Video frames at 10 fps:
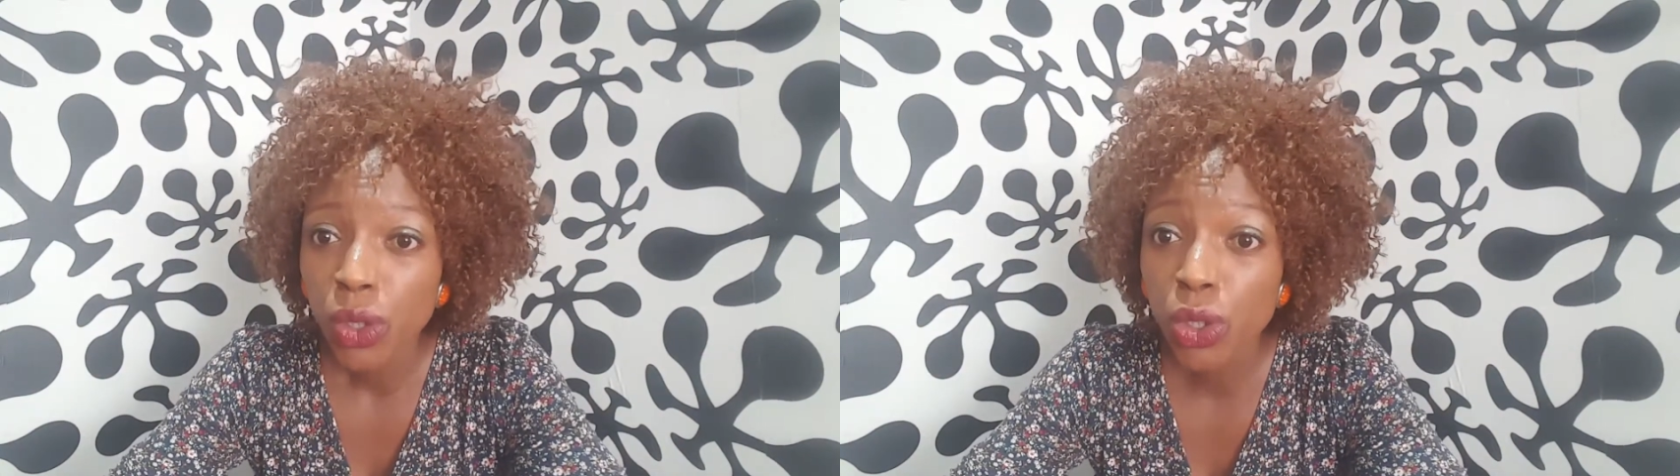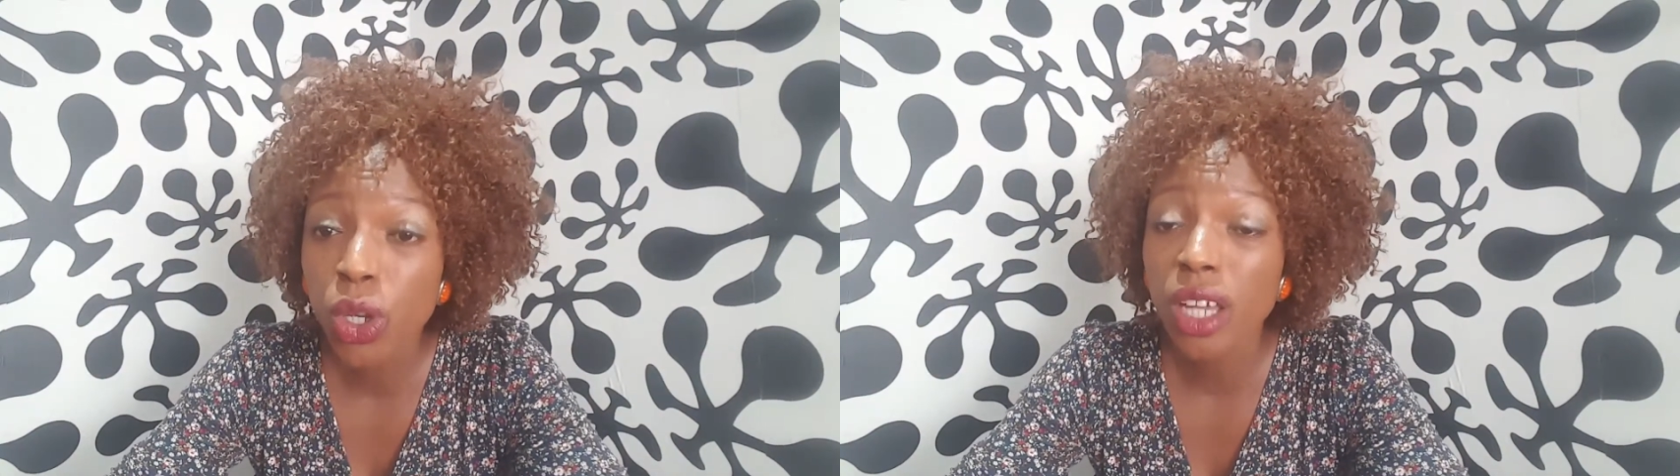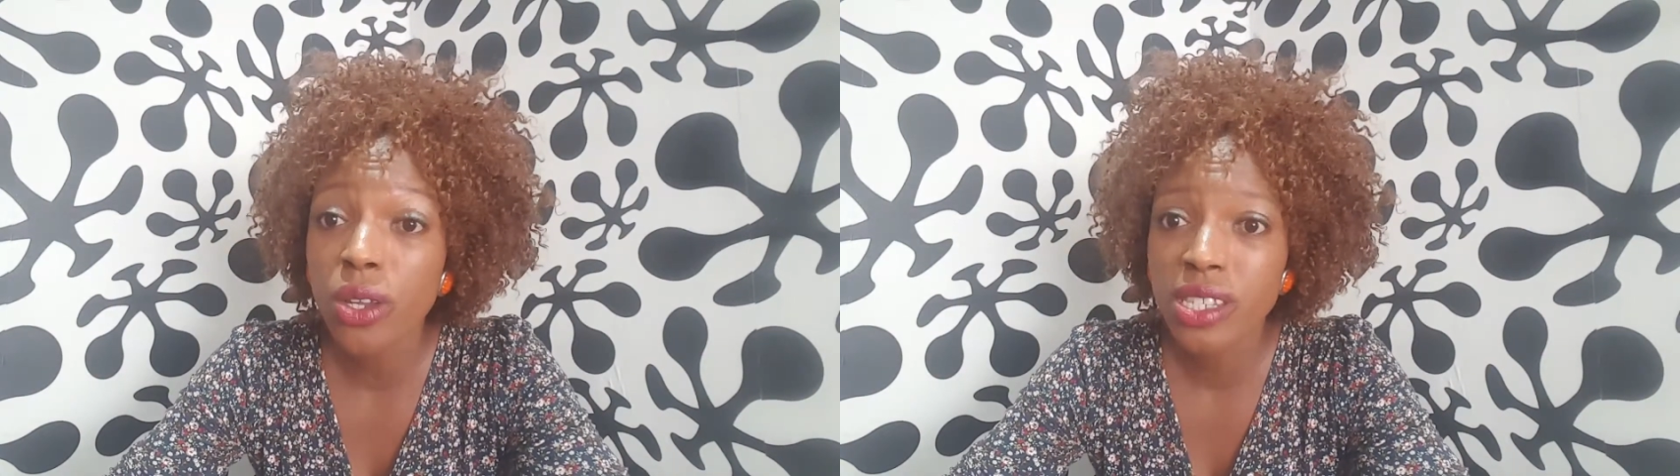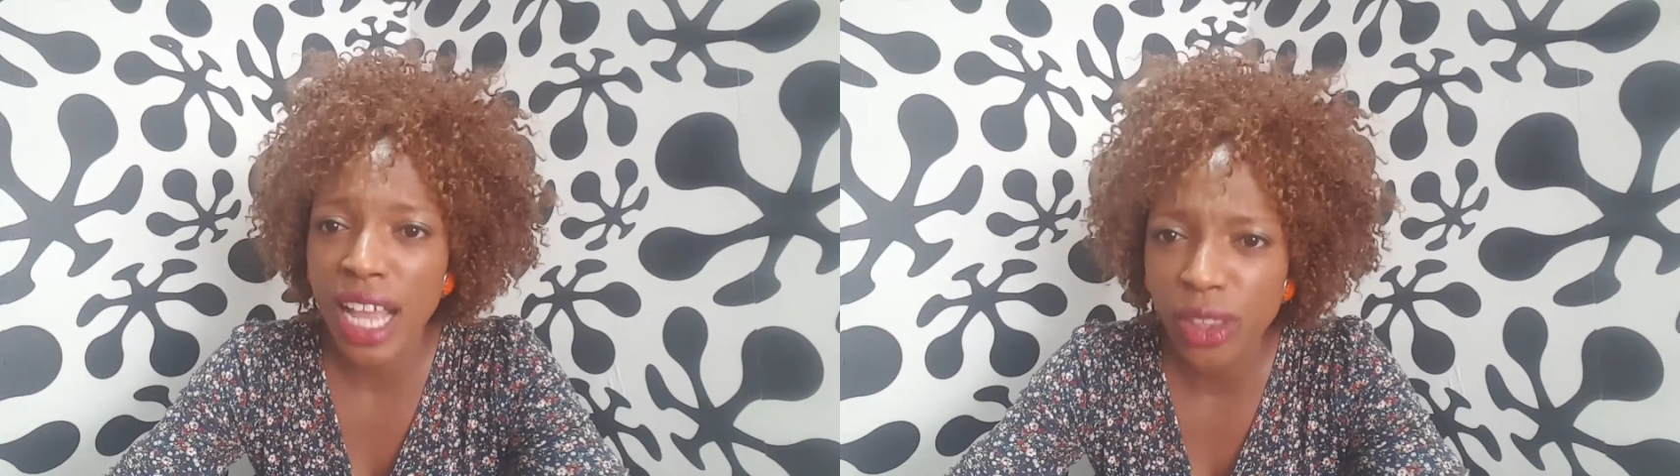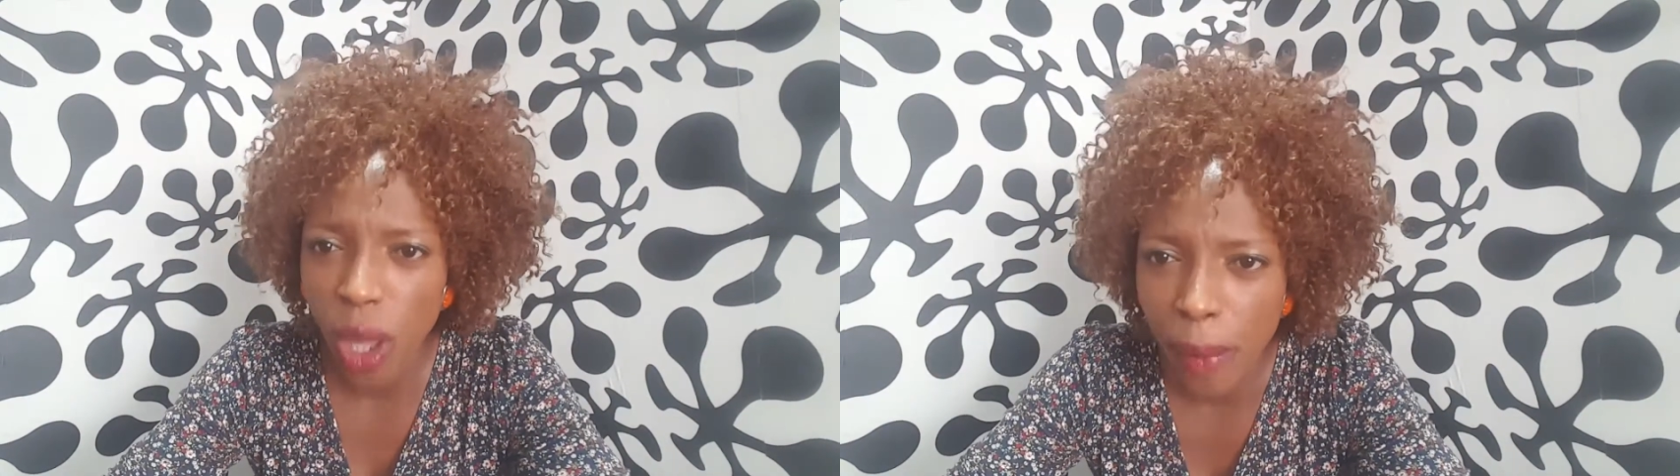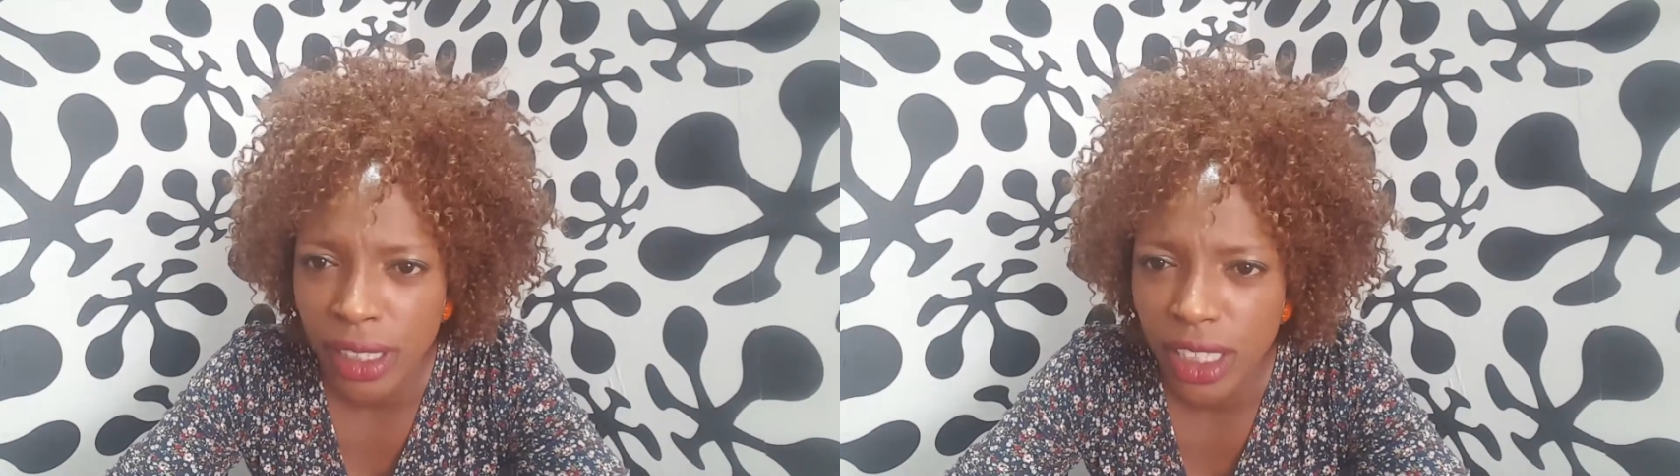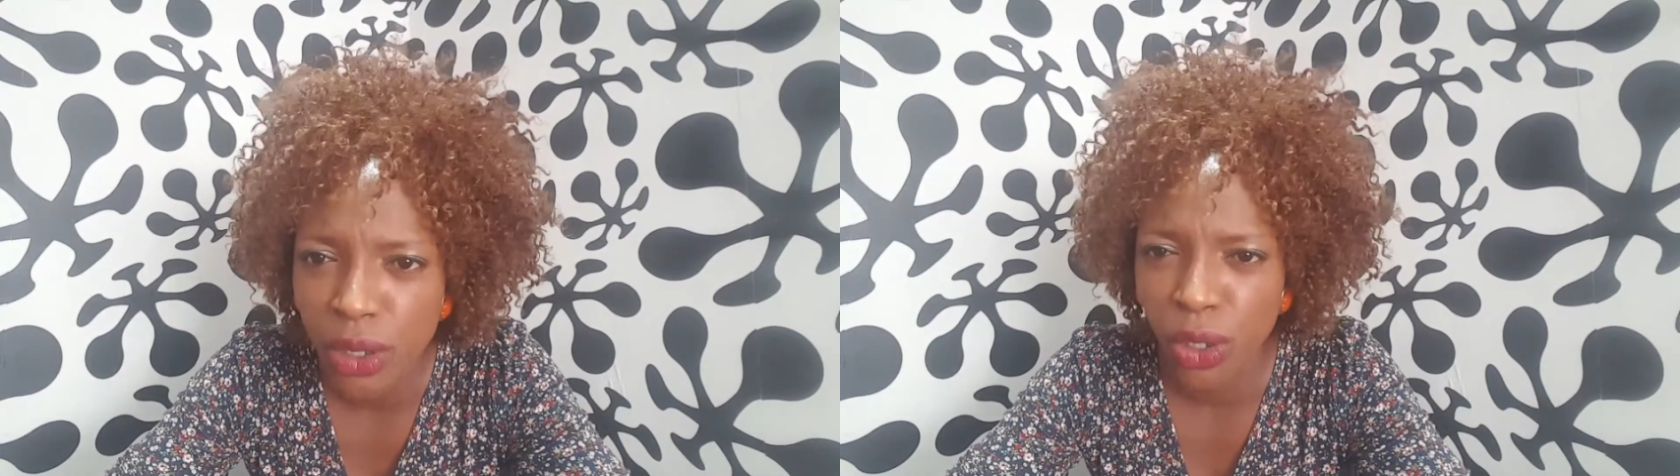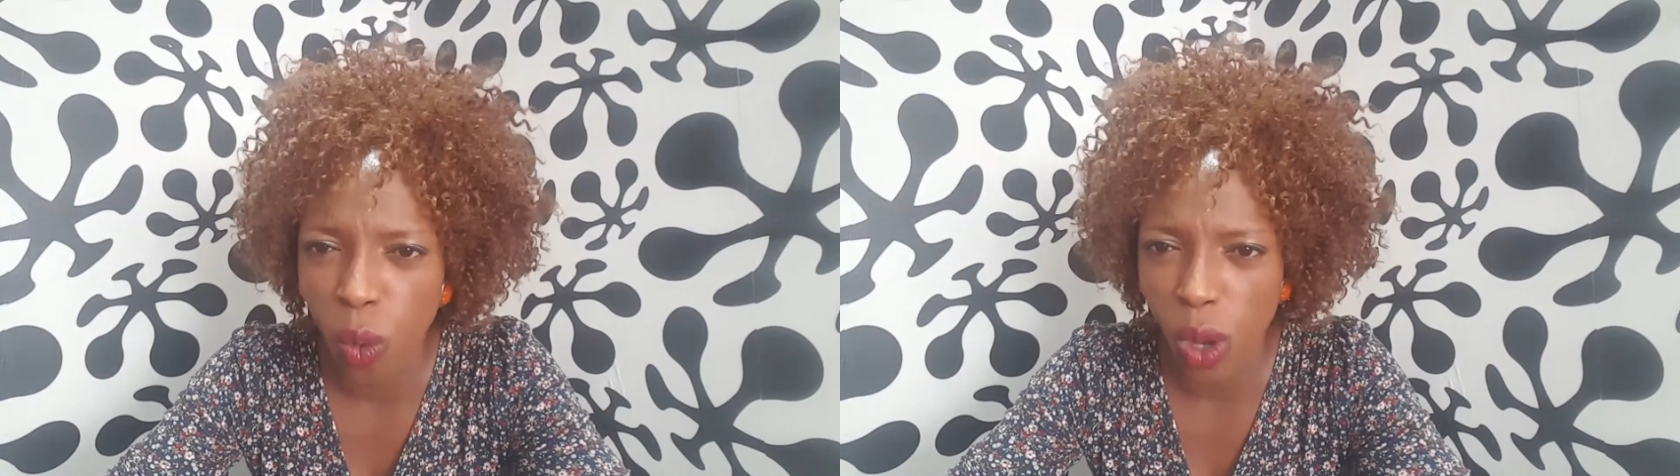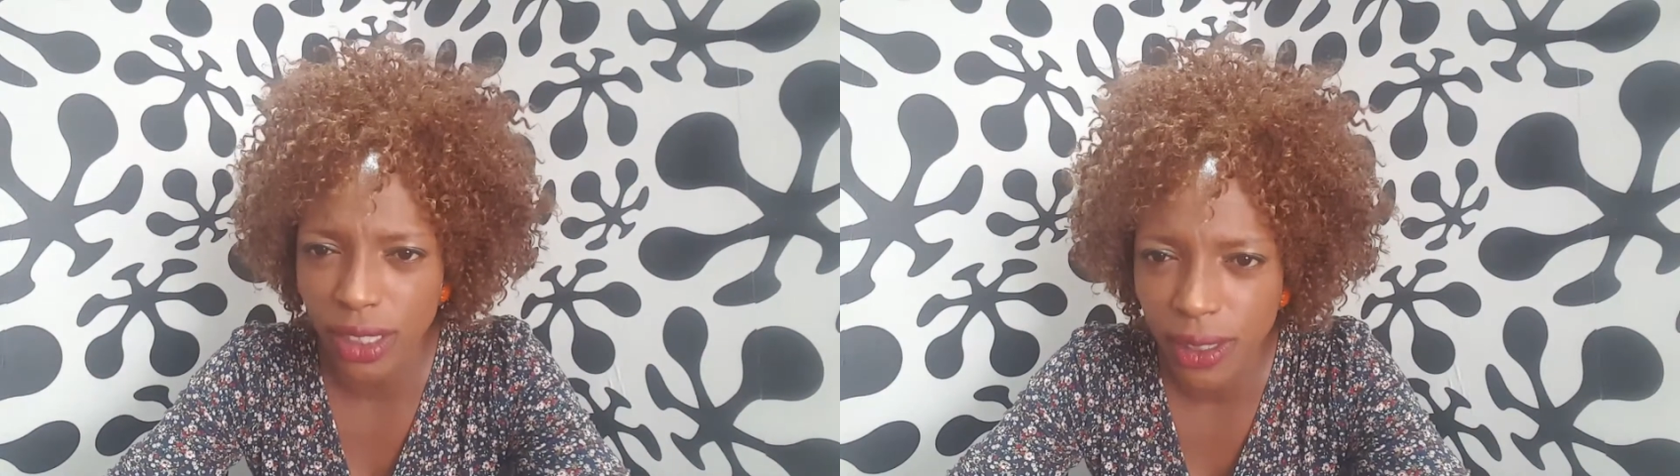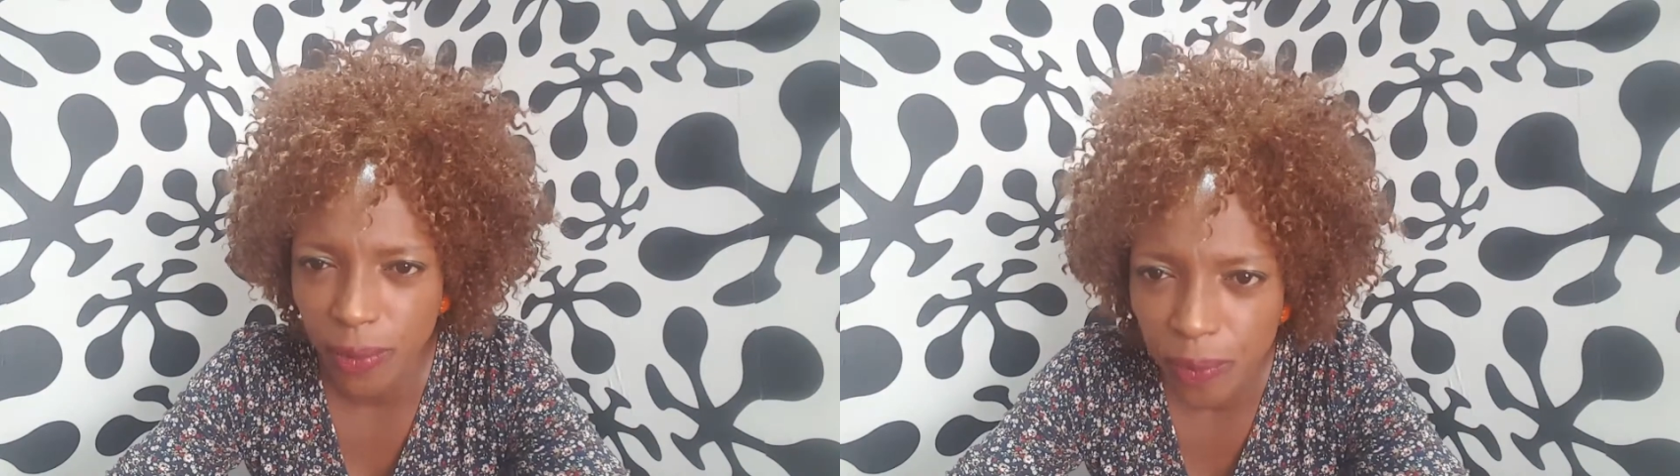You got to stand up and say, you know what?